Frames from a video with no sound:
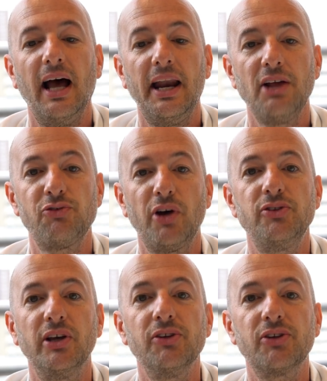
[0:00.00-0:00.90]
And as
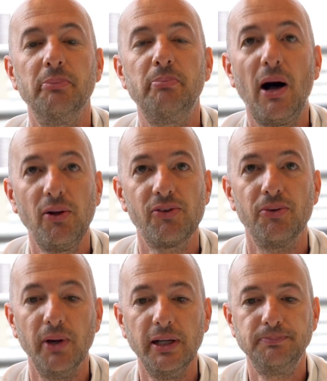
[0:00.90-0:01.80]
voting is
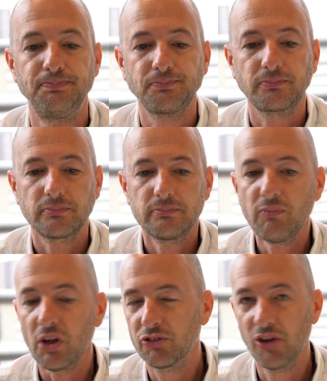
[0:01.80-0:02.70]
compulsory,
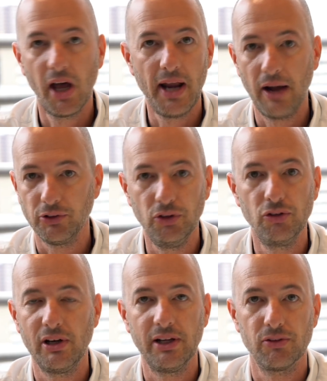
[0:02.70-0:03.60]
turnout
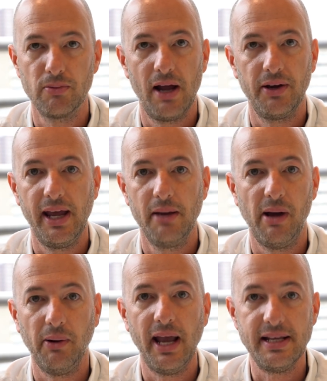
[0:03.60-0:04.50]
usually is around
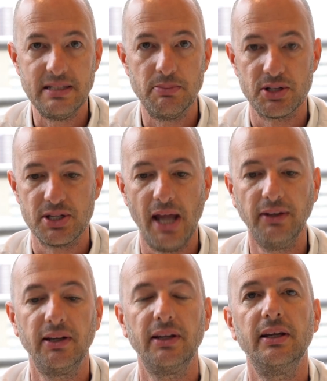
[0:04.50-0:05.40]
about
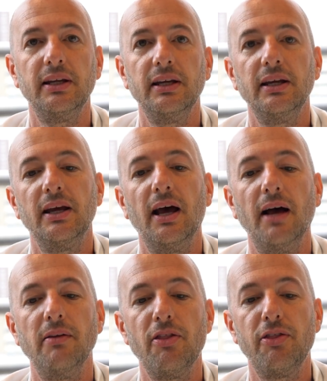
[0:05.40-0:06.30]
80%,
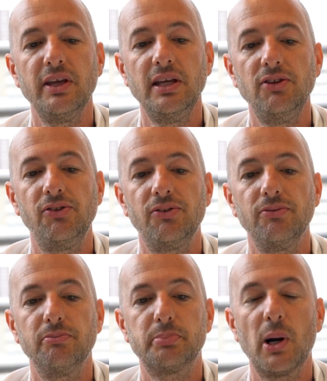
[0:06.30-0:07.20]
these
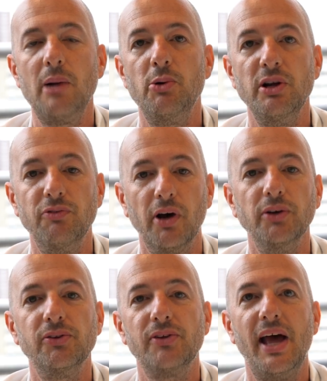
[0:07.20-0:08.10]
primary
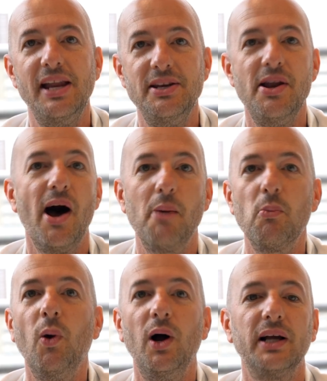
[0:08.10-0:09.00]
votes end up
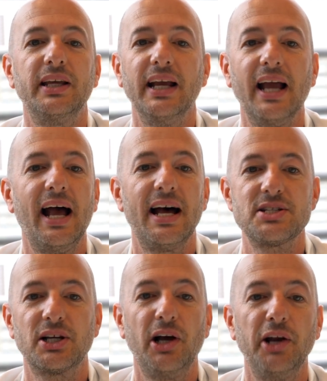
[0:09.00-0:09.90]
working
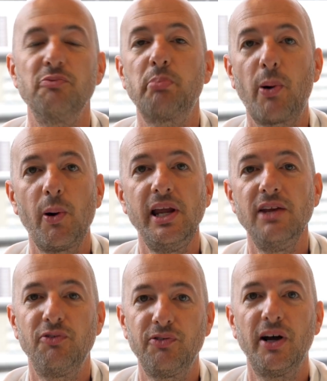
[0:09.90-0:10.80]
as a kind of
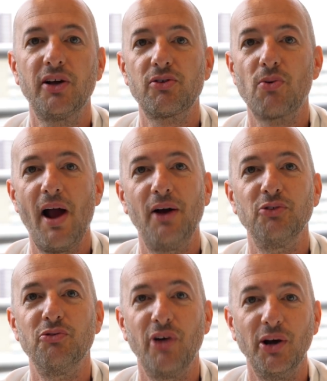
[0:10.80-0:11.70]
pre-first
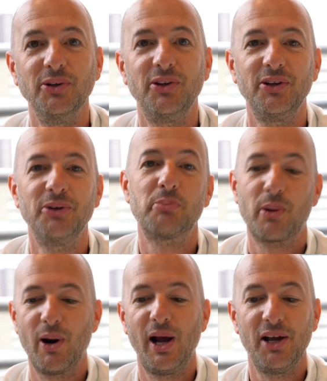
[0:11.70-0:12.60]
round vote
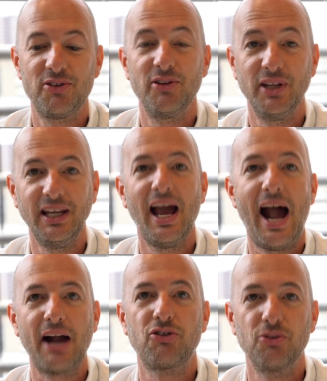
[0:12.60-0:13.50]
prior to the
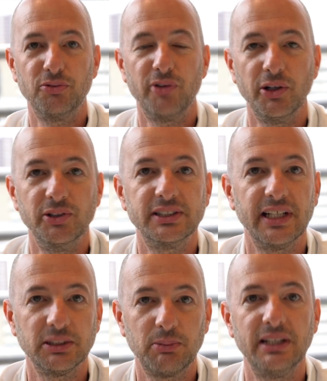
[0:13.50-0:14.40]
actual vote that
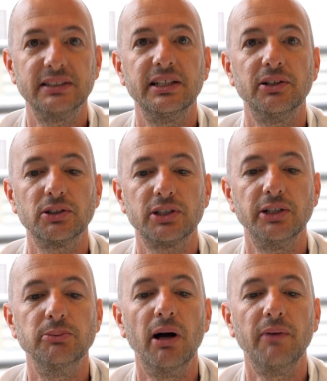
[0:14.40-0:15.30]
takes place in
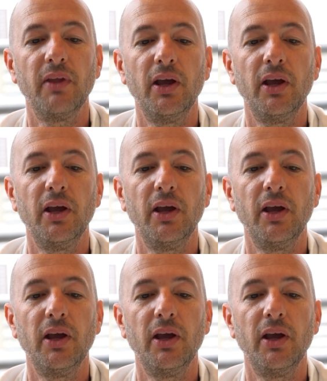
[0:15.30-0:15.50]
October.